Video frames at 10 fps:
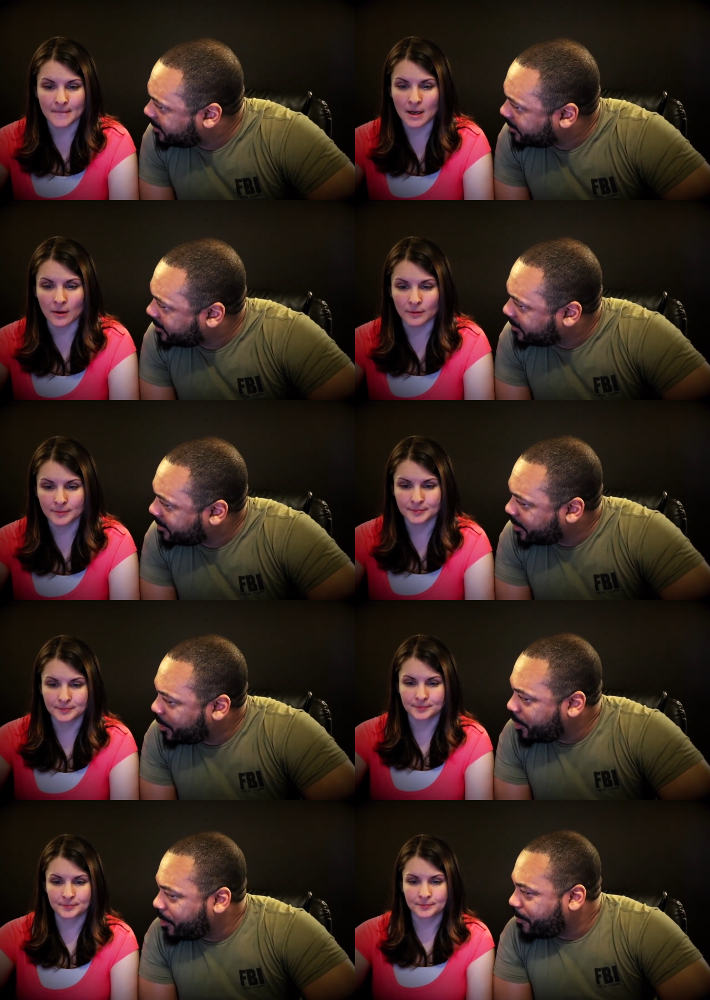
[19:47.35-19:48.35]
Speaker 1: No.
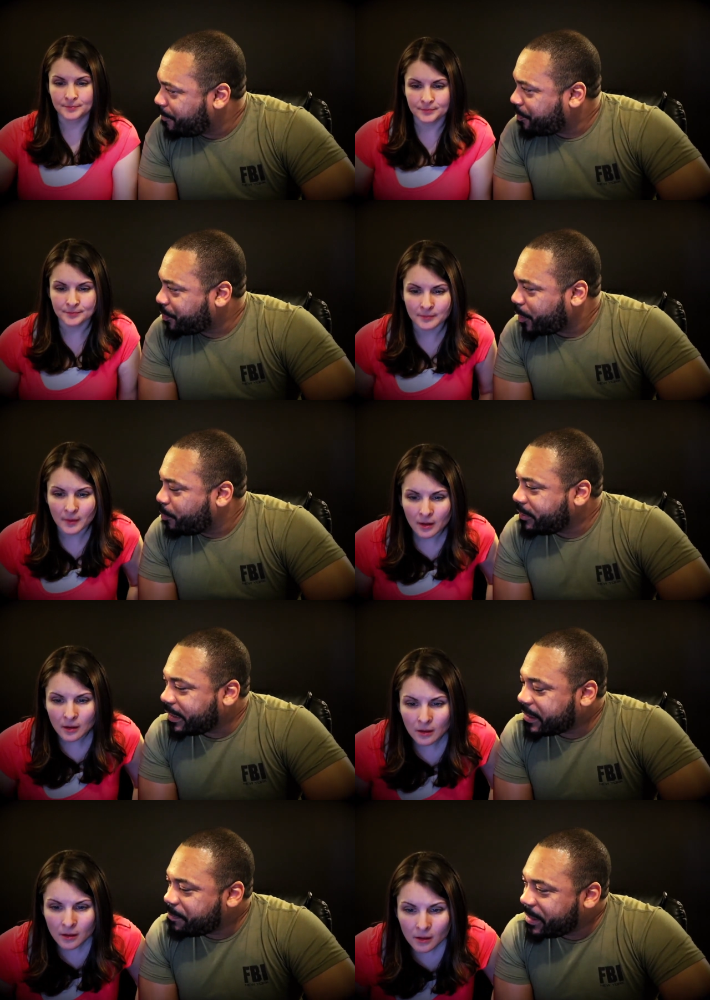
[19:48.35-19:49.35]
What's
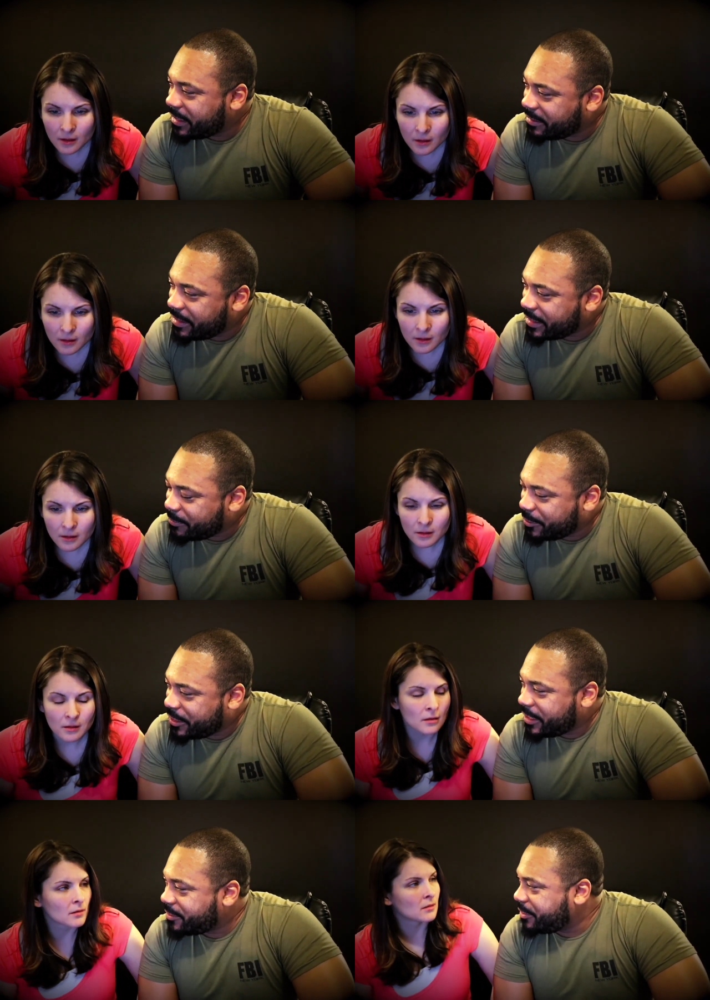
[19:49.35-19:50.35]
like the biggest thing that would
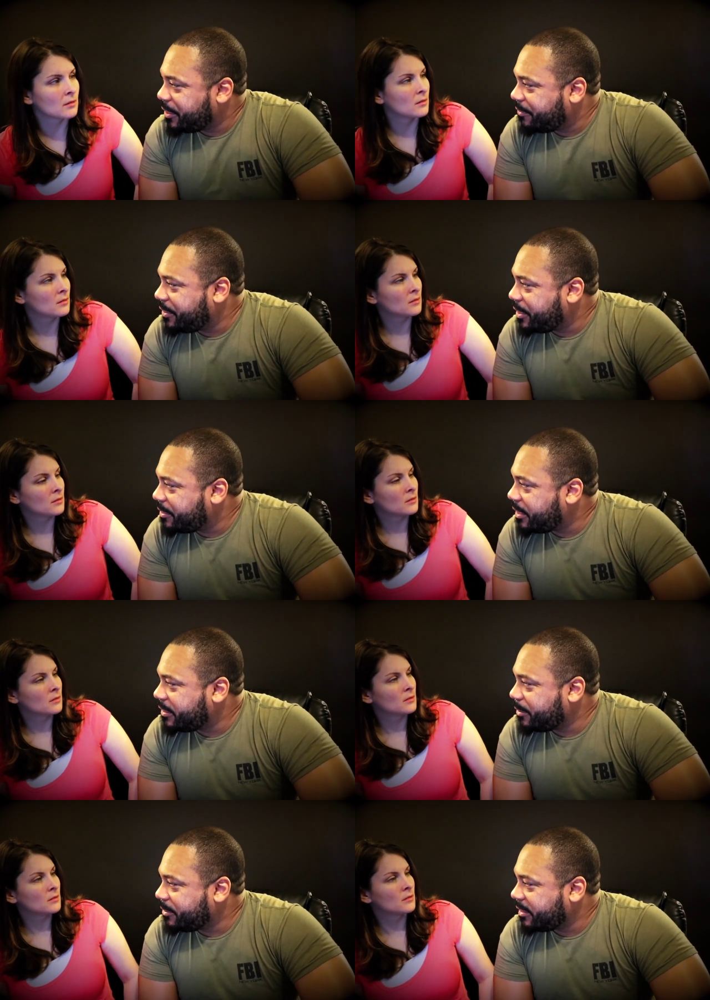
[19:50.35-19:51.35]
change for you if you didn't think
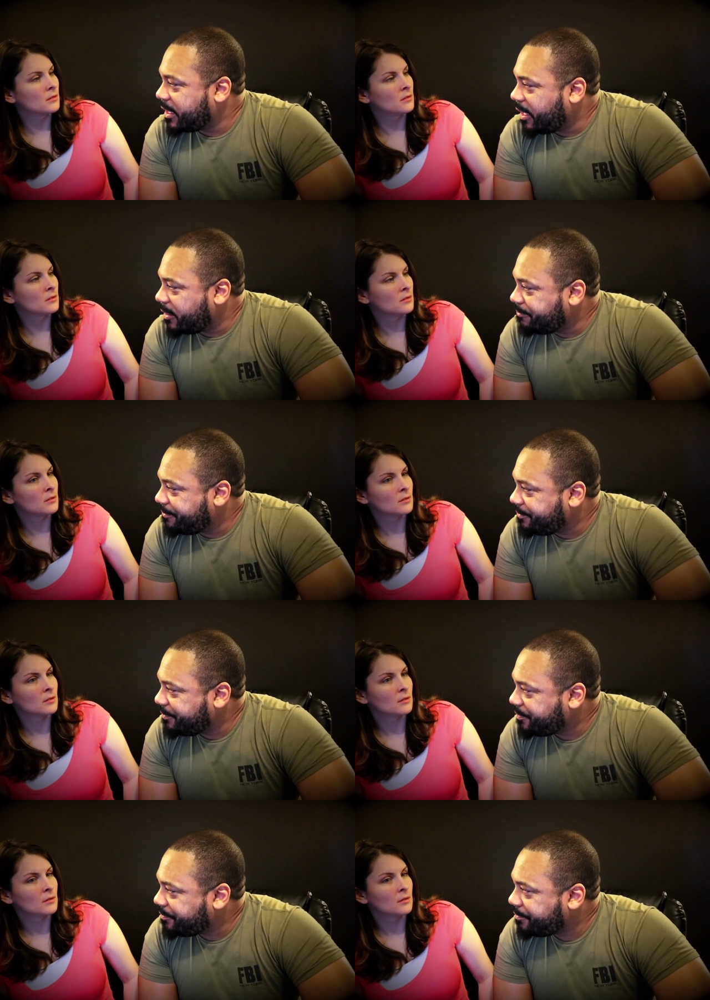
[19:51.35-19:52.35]
there was a God?
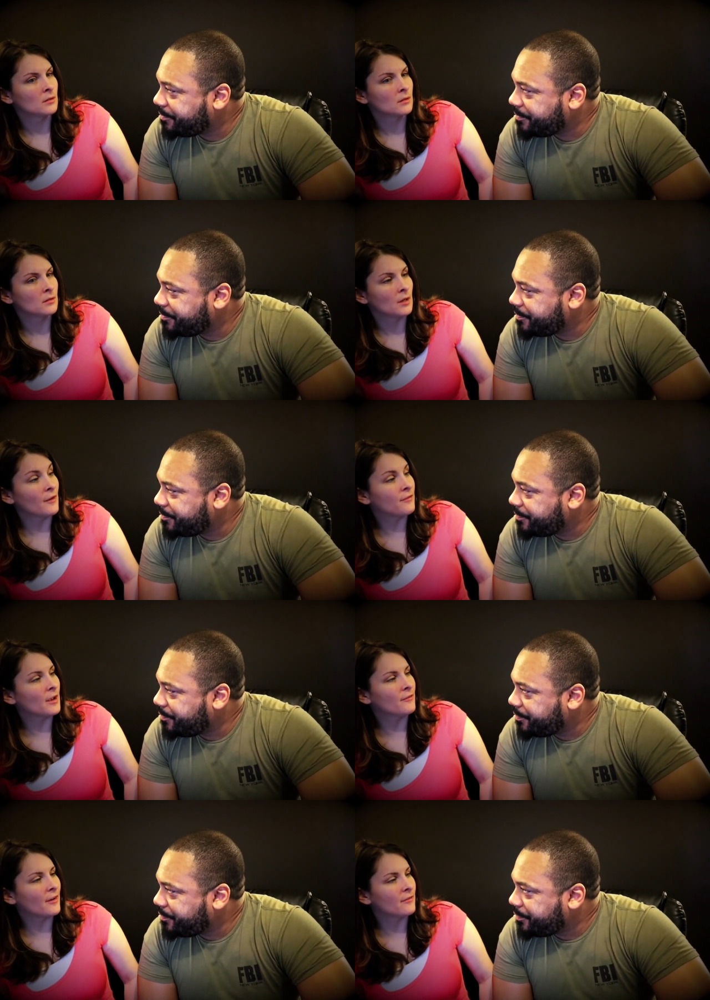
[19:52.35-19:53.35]
Speaker 2: If
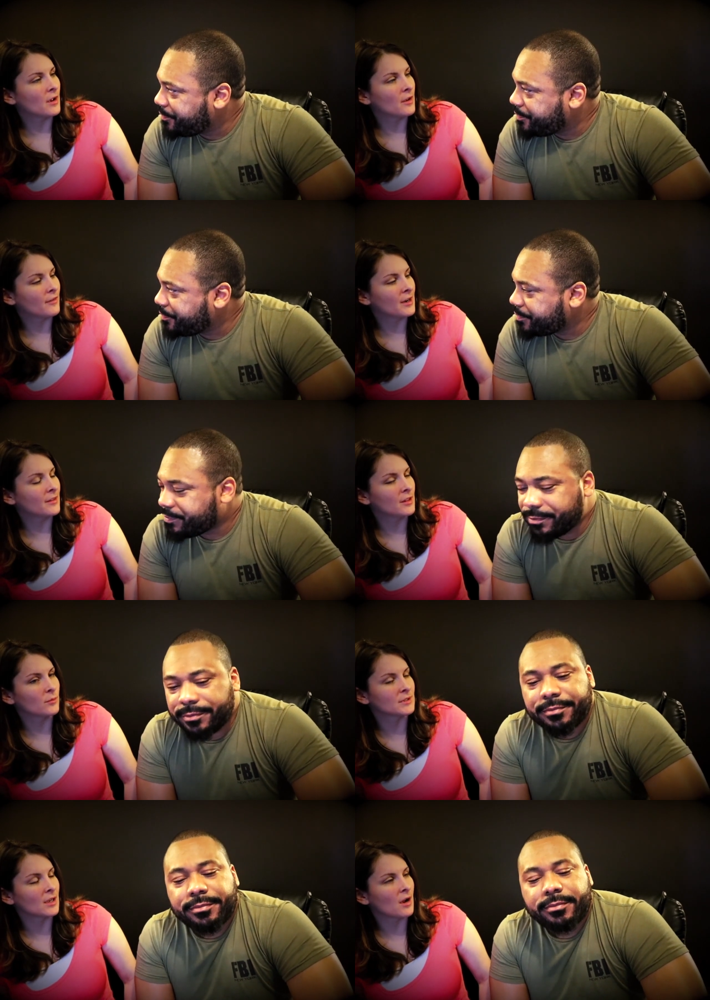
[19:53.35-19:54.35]
if I if I didn't think there
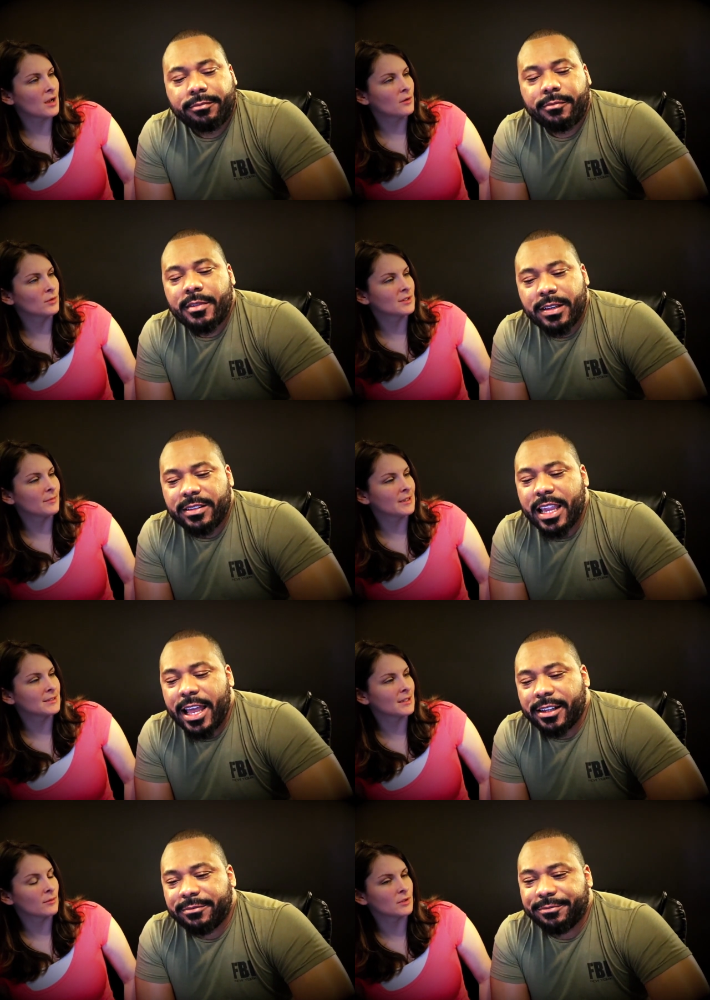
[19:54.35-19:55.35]
was a God, what's the biggest Yeah.
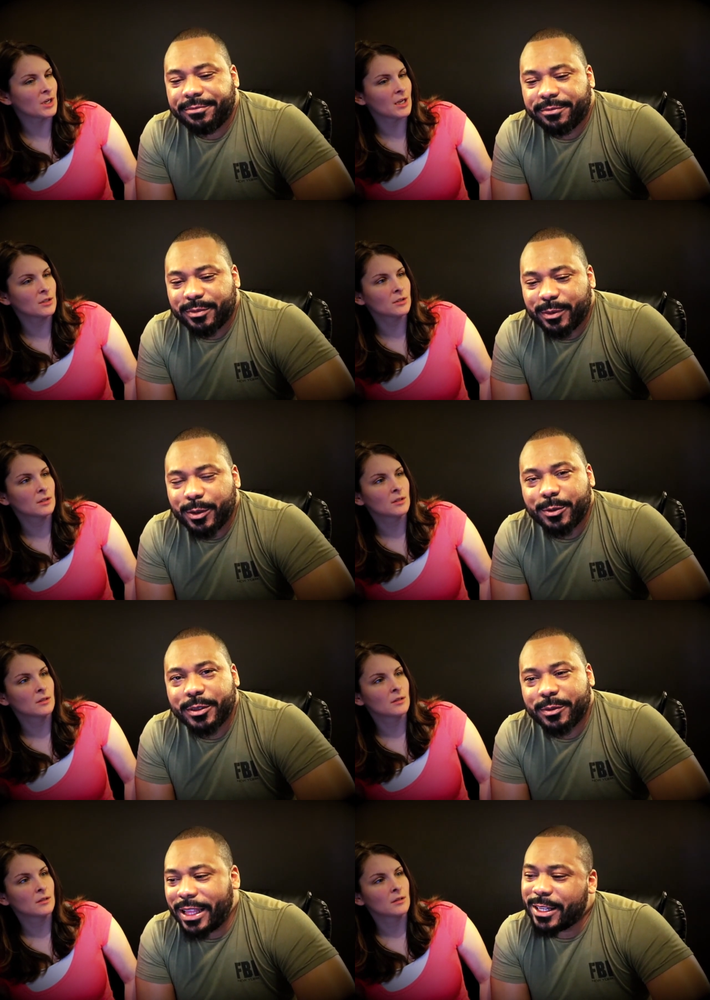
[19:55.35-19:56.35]
thing that would change? What
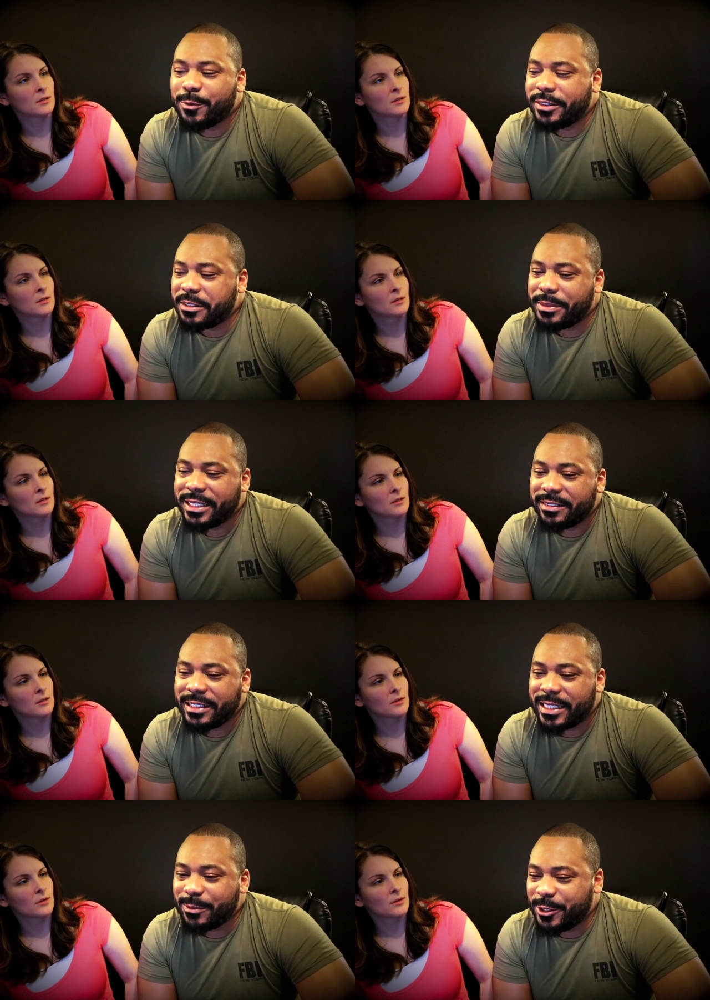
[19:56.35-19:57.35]
Speaker 1: would, like what's the biggest
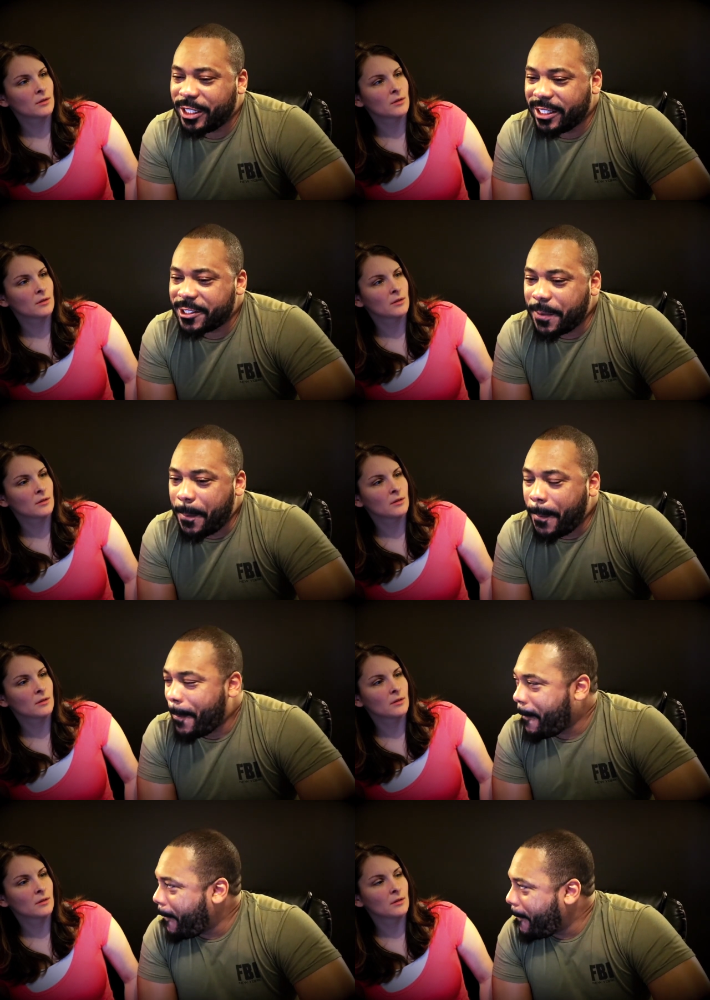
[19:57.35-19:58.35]
thing that would change?
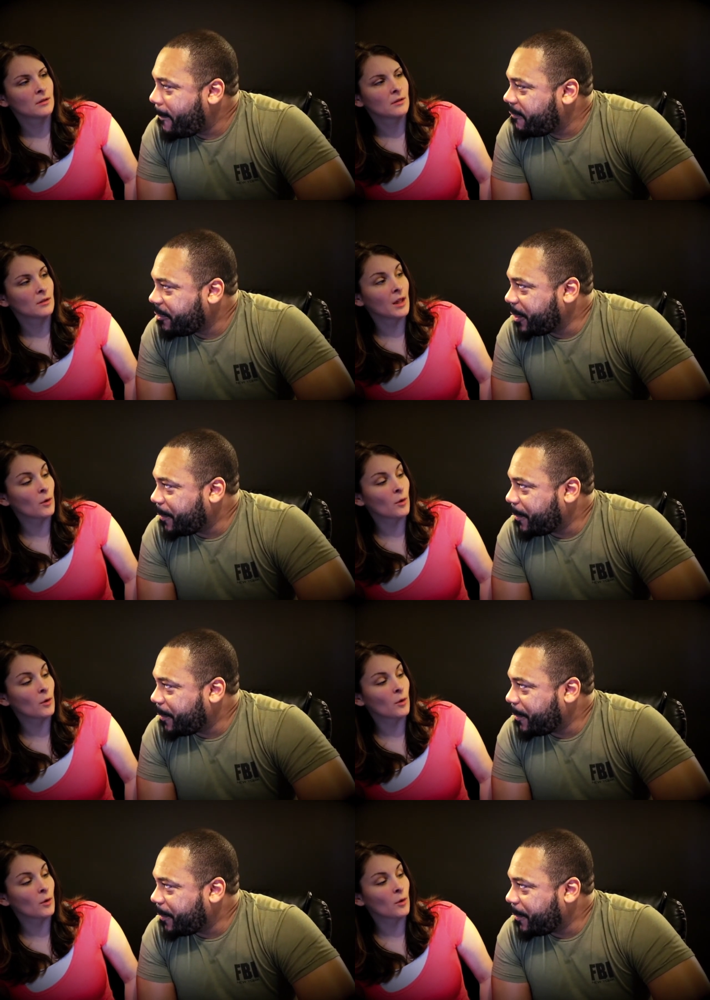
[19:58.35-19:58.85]
For you?